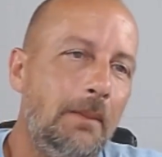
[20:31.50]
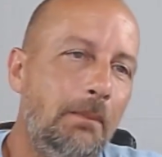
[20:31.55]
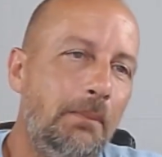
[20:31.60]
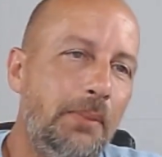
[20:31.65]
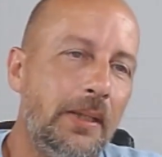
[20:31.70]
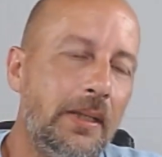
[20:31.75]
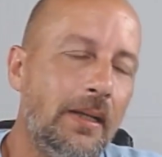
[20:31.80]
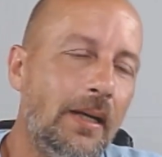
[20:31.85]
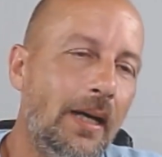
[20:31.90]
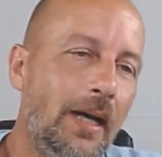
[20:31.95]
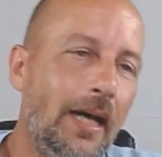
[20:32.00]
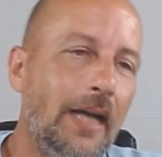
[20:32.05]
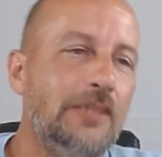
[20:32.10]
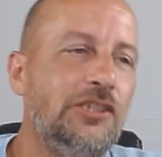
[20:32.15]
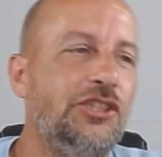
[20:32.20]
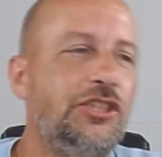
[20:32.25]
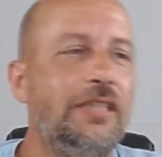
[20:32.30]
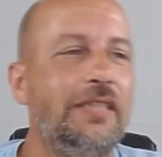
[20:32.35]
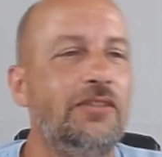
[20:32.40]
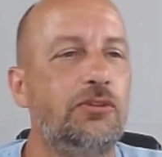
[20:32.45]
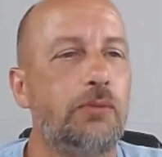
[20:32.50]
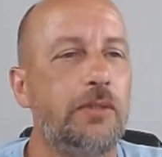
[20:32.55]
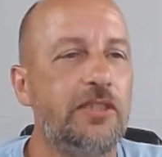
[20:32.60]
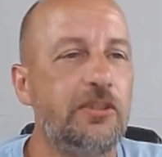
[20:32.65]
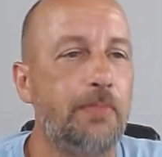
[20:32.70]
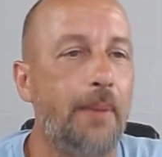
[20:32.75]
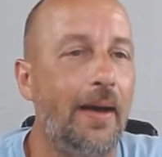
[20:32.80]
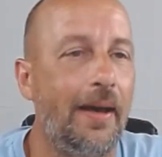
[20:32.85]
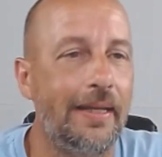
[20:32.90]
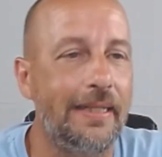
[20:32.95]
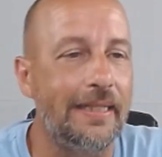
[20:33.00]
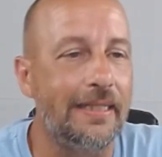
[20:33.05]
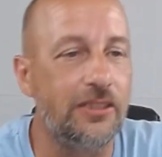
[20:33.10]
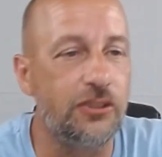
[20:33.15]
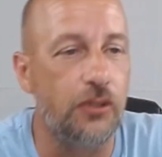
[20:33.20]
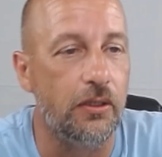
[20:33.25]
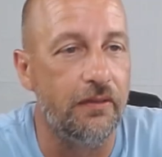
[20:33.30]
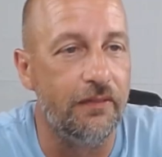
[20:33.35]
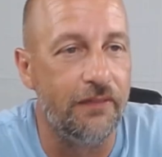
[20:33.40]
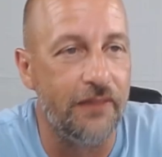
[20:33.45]
But she's responding
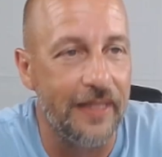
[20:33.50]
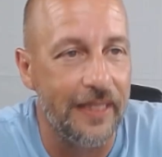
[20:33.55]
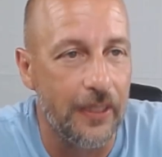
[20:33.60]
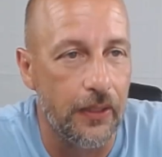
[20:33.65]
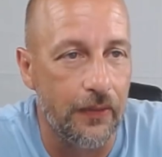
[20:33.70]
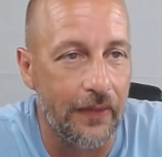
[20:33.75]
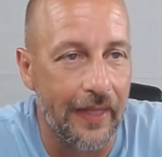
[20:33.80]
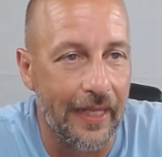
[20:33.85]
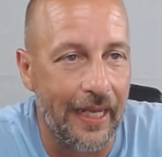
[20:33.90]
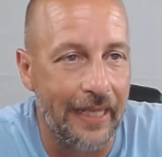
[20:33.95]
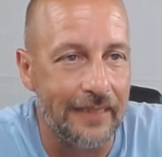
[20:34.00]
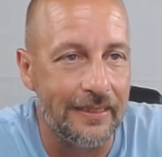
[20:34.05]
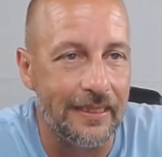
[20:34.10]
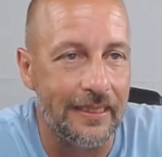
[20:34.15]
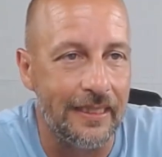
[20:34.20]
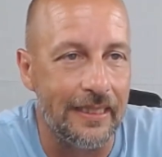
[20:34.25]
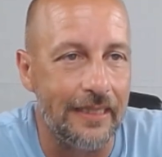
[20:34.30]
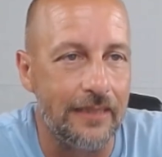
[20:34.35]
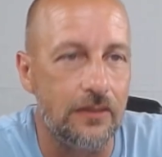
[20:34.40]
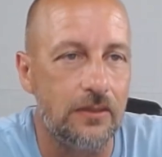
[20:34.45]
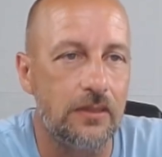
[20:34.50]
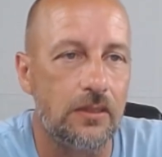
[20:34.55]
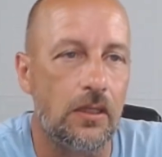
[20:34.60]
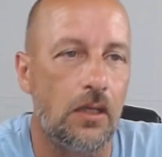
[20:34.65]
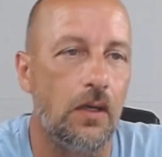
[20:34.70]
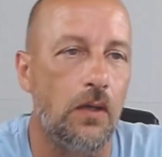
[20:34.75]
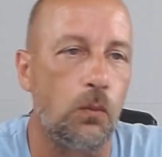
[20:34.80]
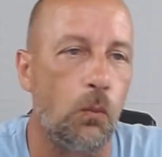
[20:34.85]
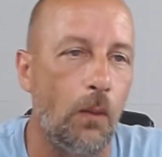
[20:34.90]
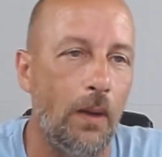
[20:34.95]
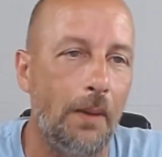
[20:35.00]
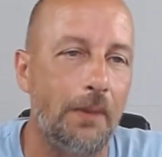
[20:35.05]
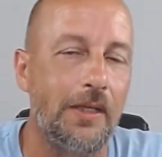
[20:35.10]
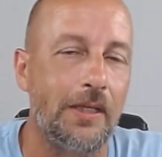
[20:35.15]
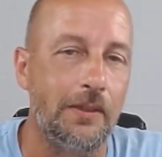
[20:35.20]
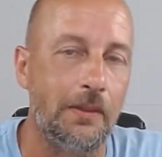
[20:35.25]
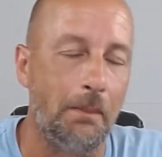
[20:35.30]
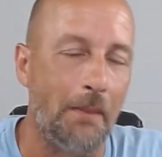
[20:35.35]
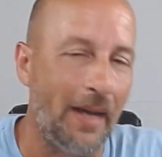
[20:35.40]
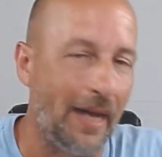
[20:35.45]
to a video that I did called
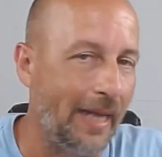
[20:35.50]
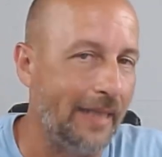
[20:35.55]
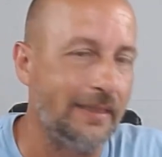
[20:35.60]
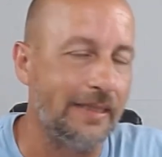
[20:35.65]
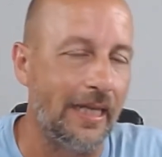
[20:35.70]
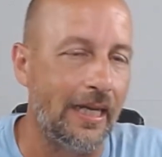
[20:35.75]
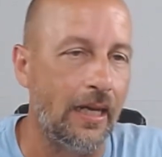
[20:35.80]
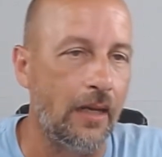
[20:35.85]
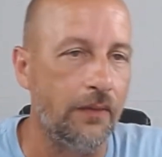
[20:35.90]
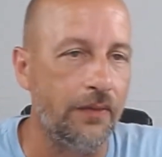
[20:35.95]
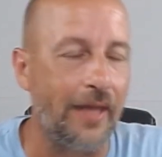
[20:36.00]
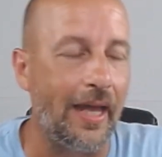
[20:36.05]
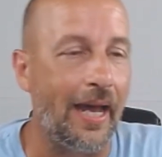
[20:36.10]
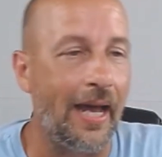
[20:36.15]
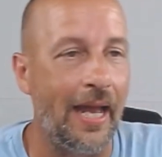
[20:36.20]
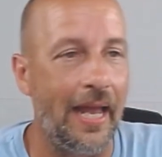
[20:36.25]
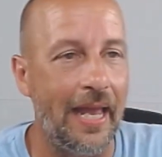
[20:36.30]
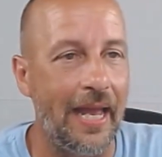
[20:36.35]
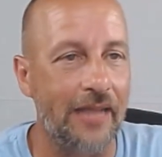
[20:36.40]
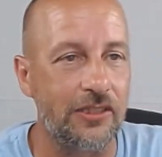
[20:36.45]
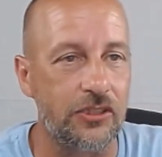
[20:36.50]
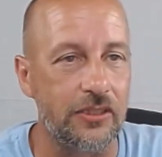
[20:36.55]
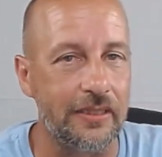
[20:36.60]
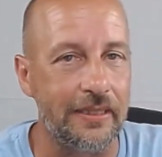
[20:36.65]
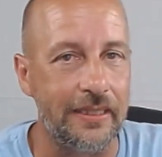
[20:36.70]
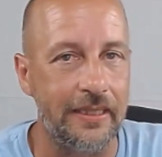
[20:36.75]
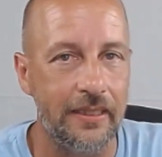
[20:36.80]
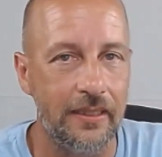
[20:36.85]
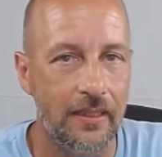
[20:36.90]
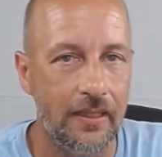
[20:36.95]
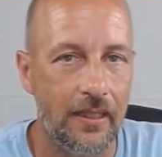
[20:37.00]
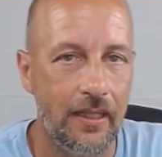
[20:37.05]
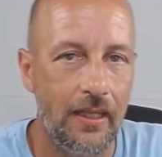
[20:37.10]
Welcome to My Town that I actually